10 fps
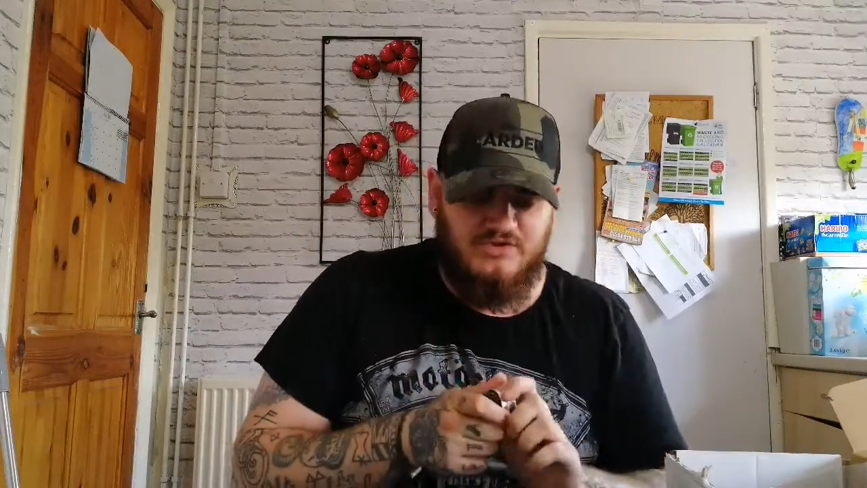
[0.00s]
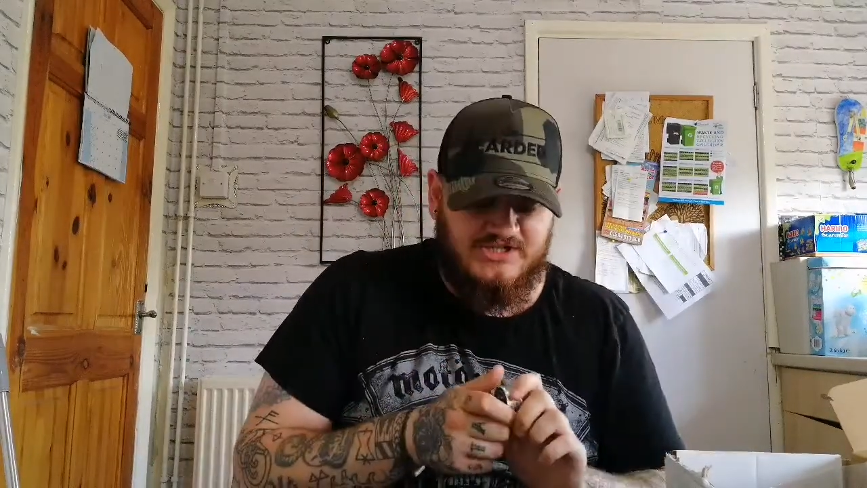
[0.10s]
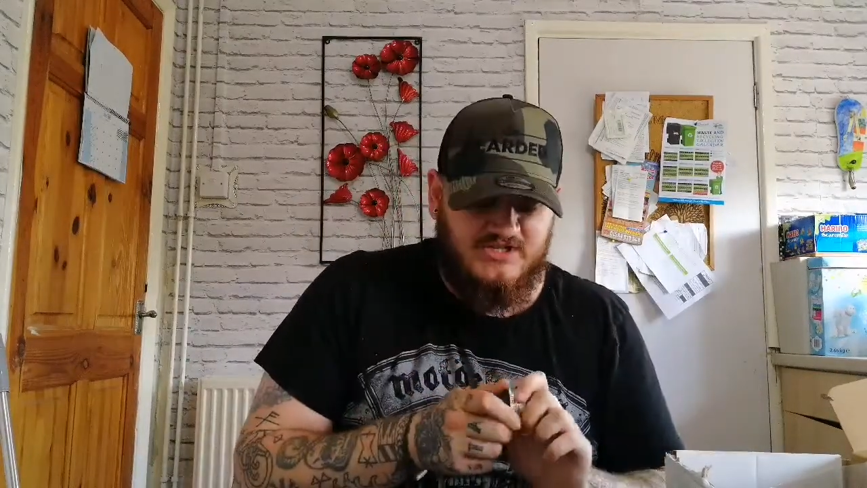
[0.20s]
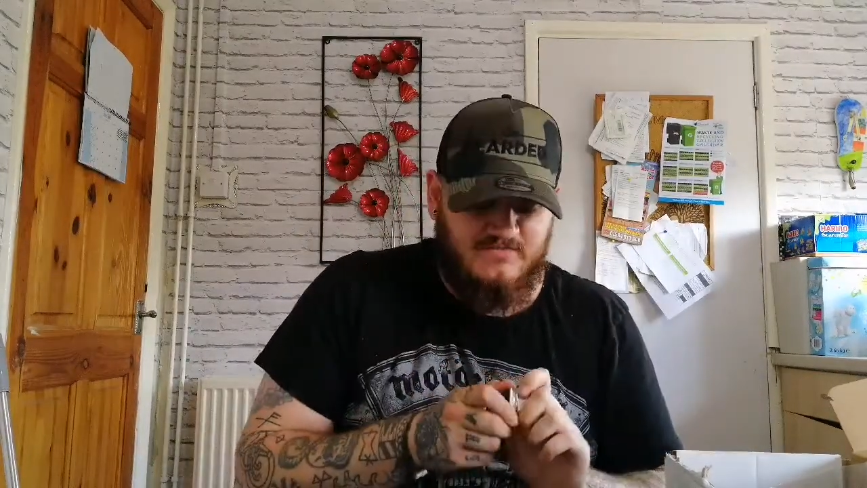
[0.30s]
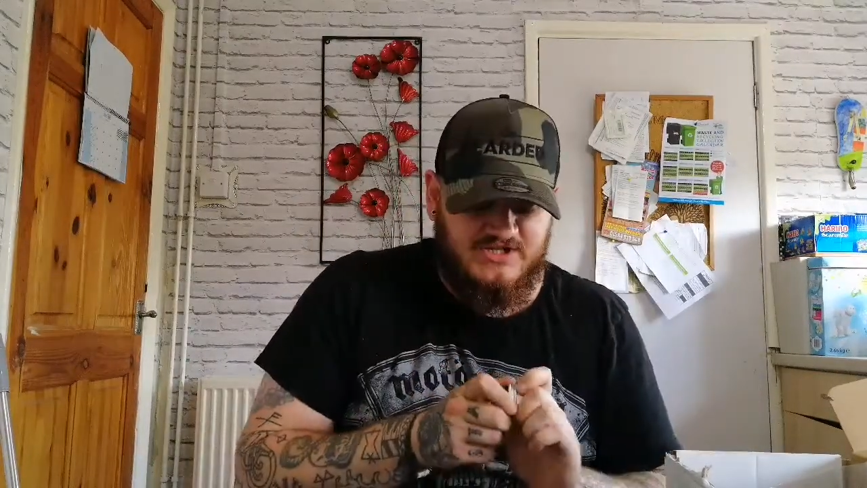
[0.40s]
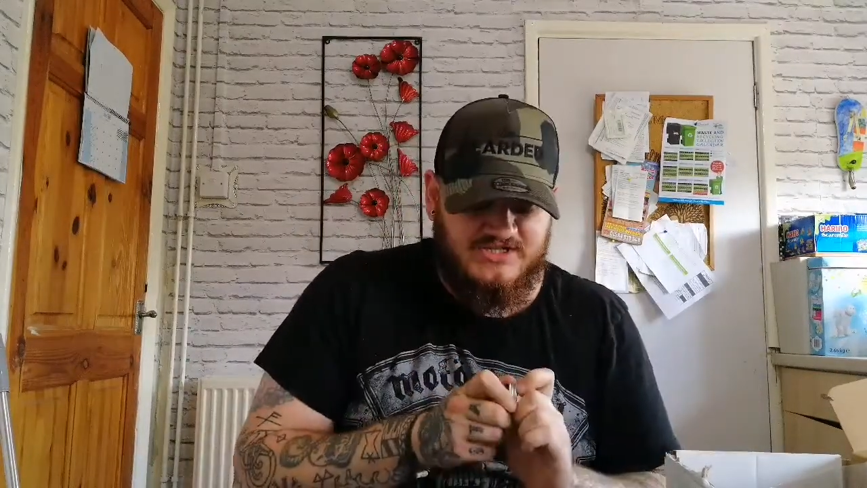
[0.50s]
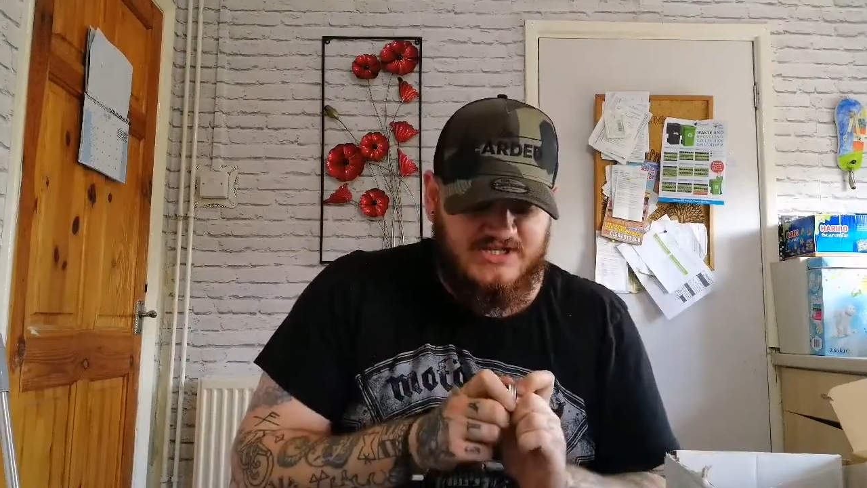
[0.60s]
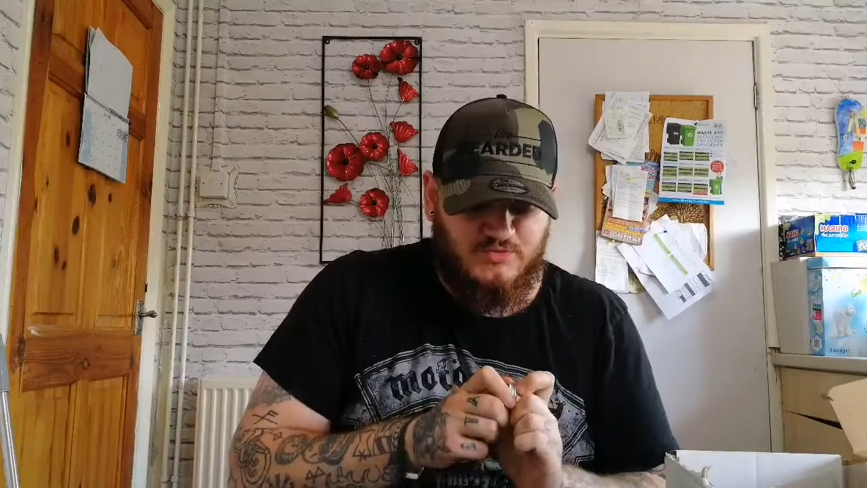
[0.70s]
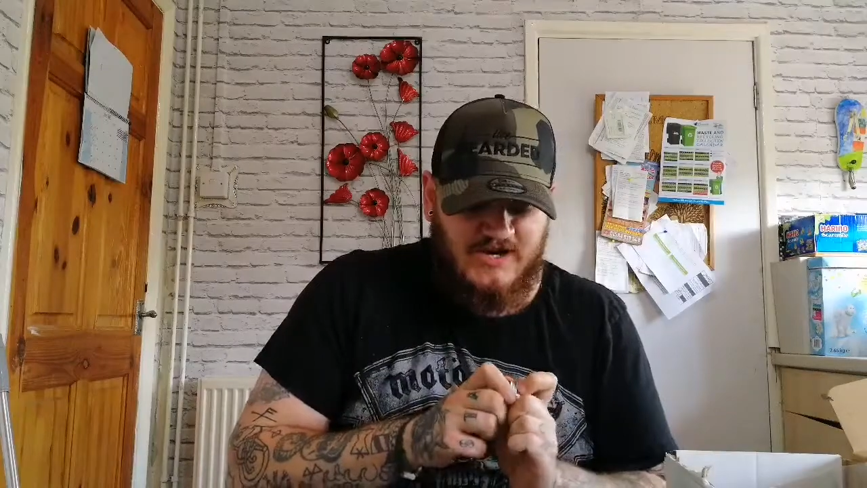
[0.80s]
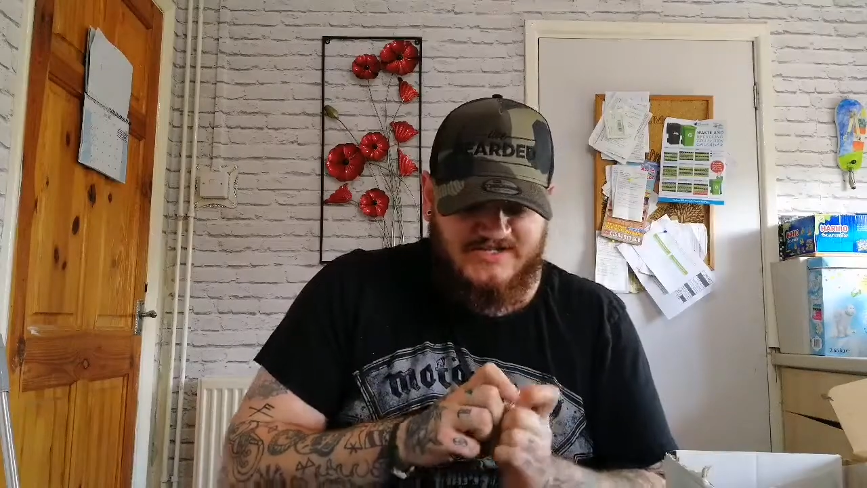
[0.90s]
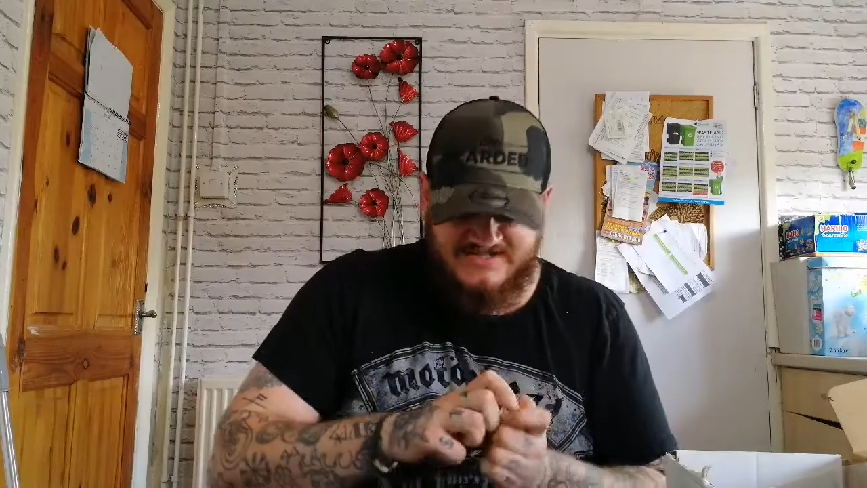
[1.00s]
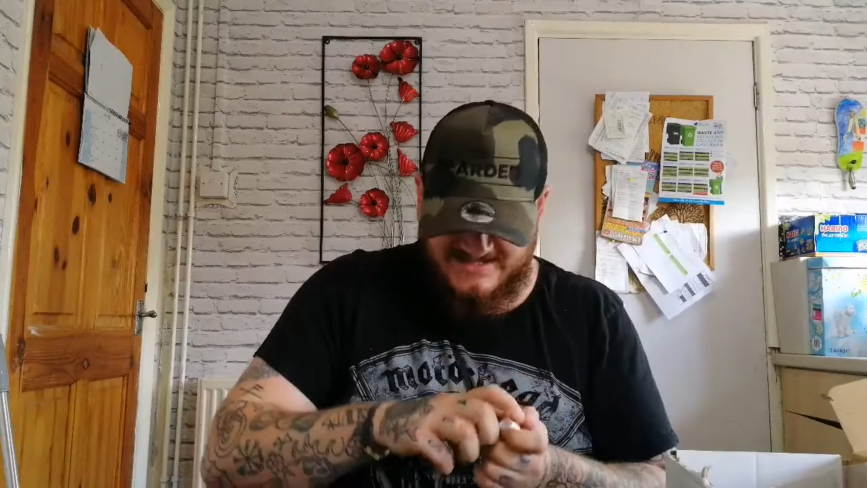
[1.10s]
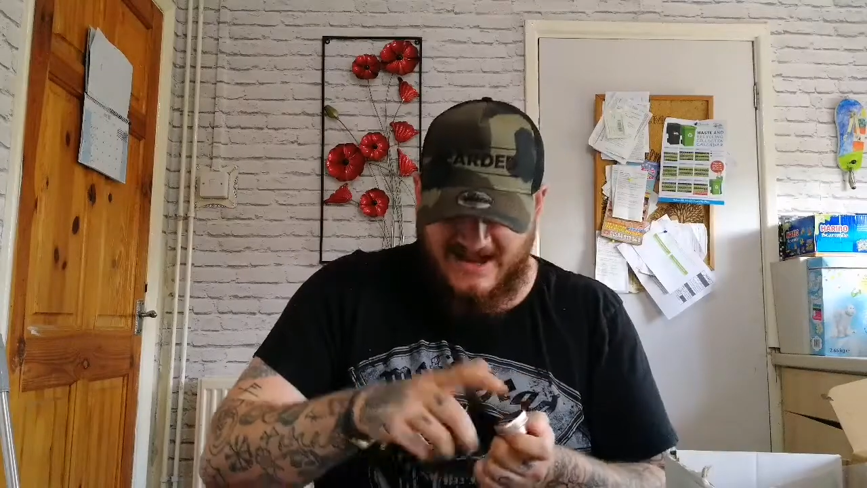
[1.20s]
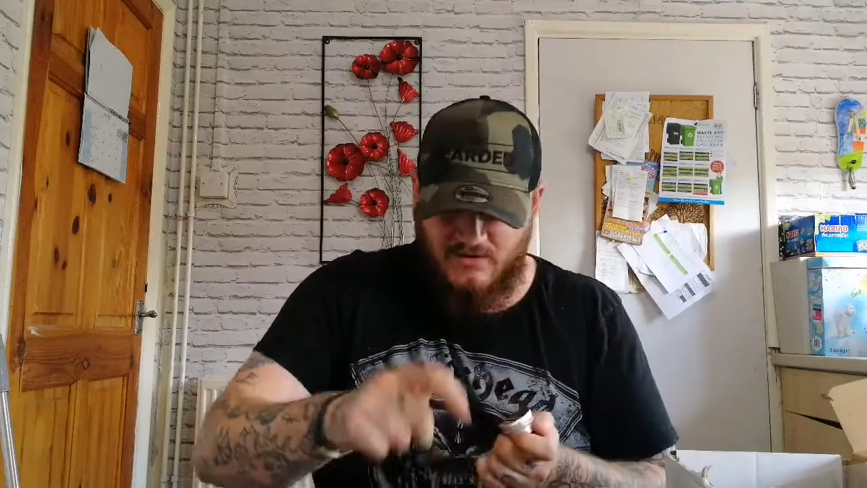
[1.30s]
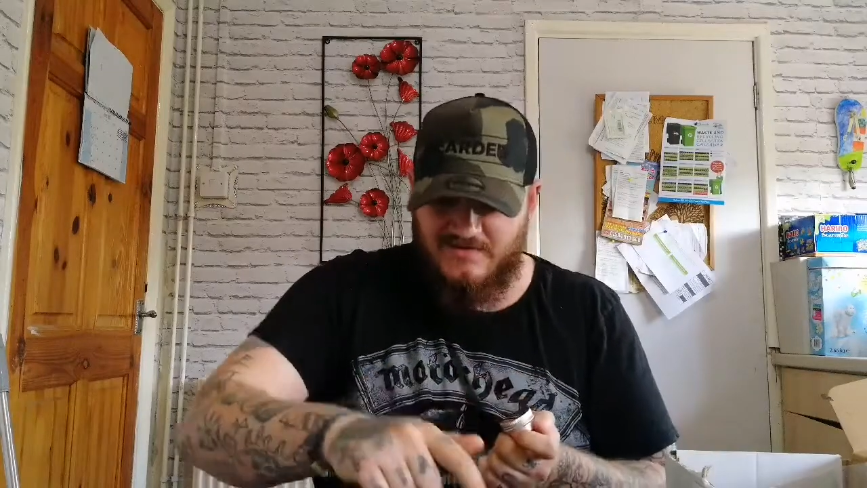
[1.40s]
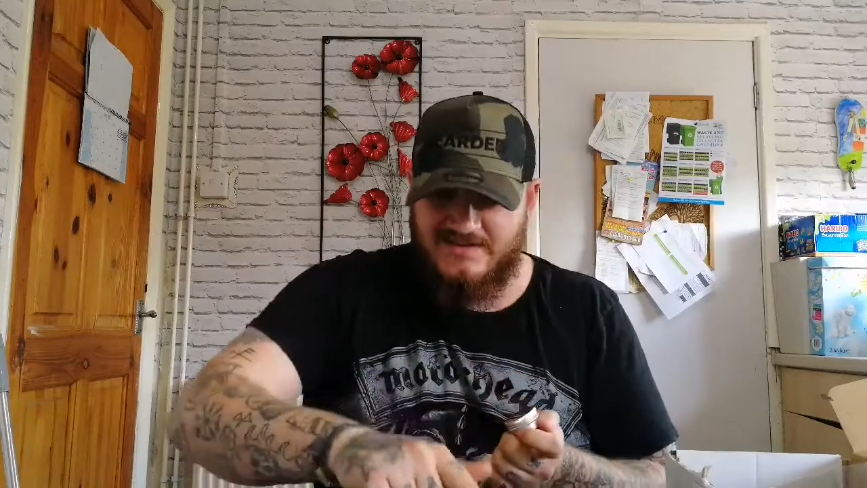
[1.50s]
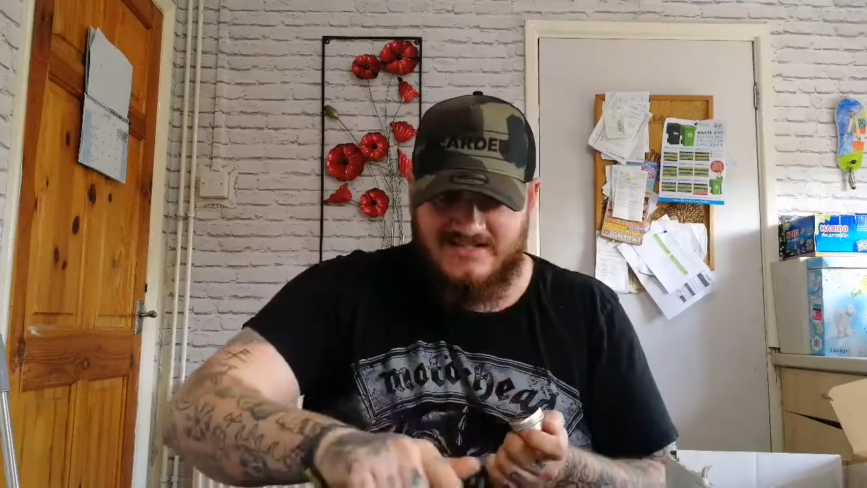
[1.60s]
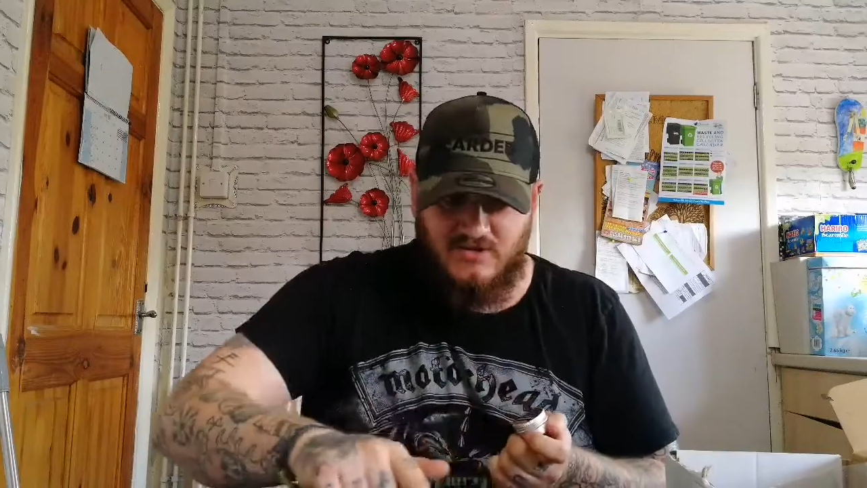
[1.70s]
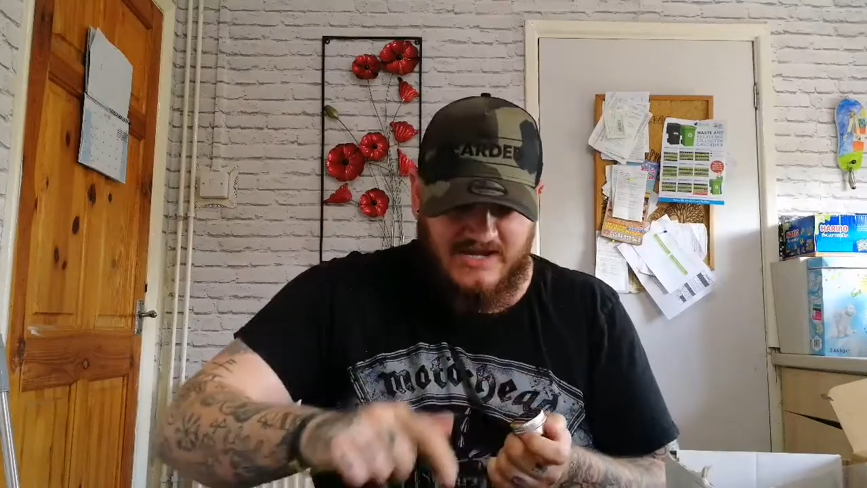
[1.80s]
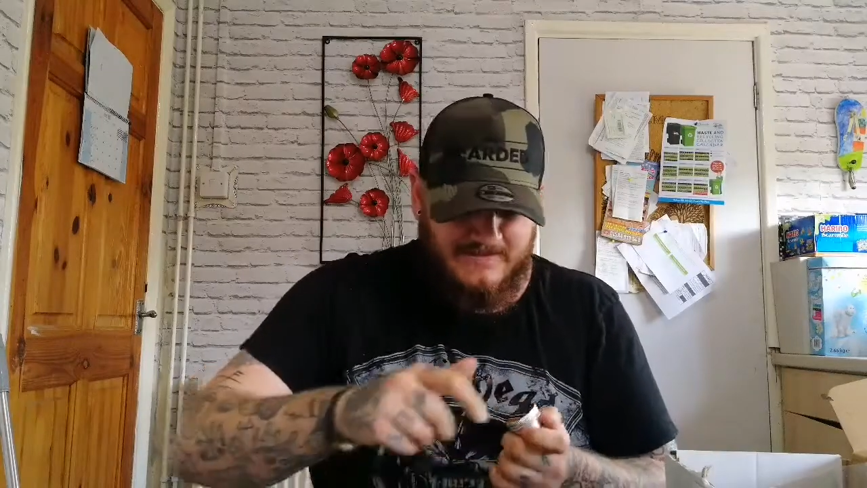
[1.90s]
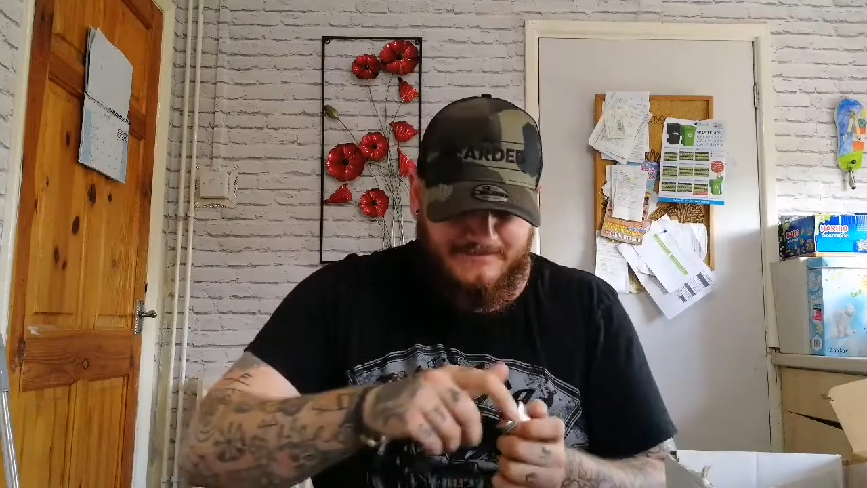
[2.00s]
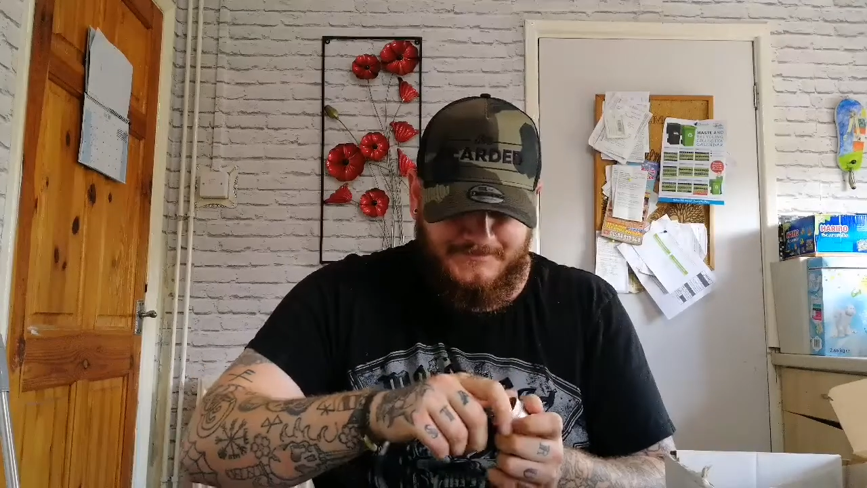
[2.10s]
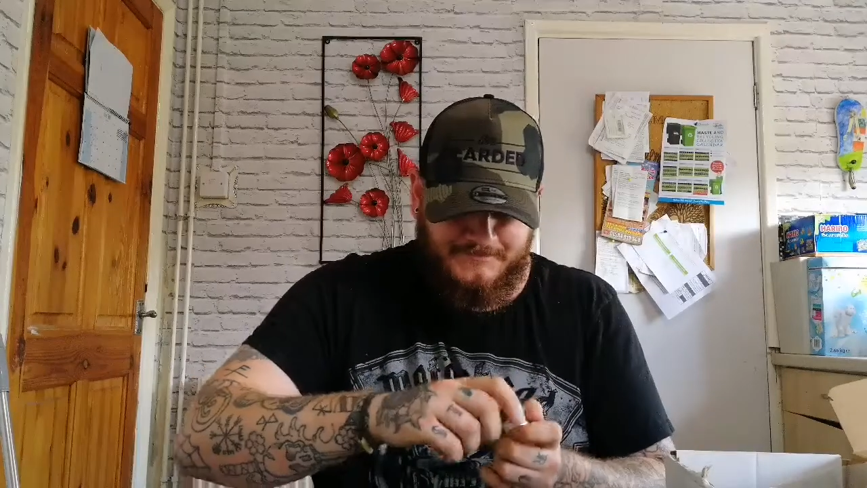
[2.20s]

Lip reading: is the mustache wax to get out of this little kit,